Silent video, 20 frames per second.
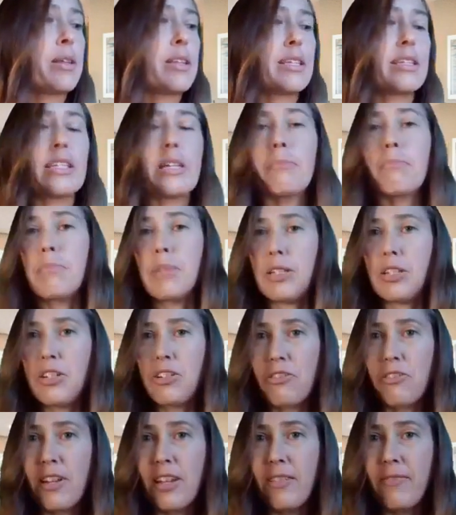the Sea
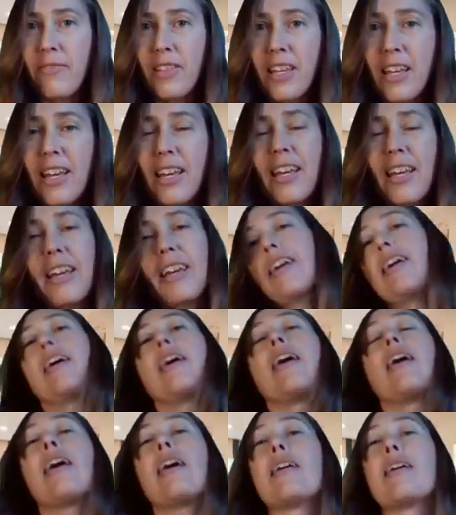Mystery.
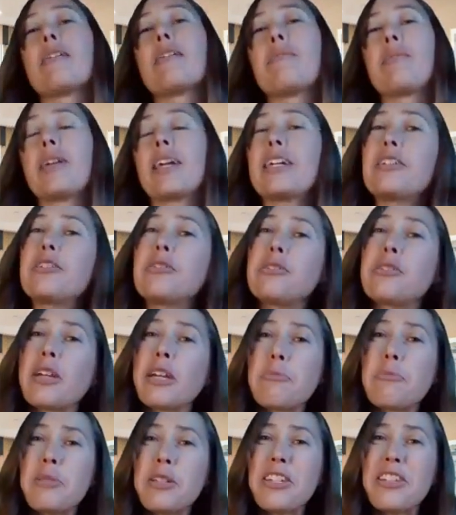And I do
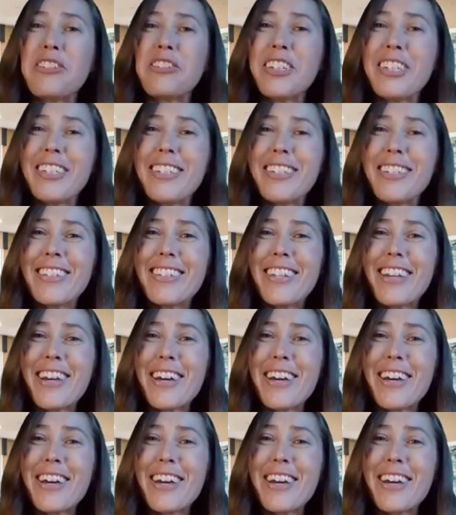like mysteries.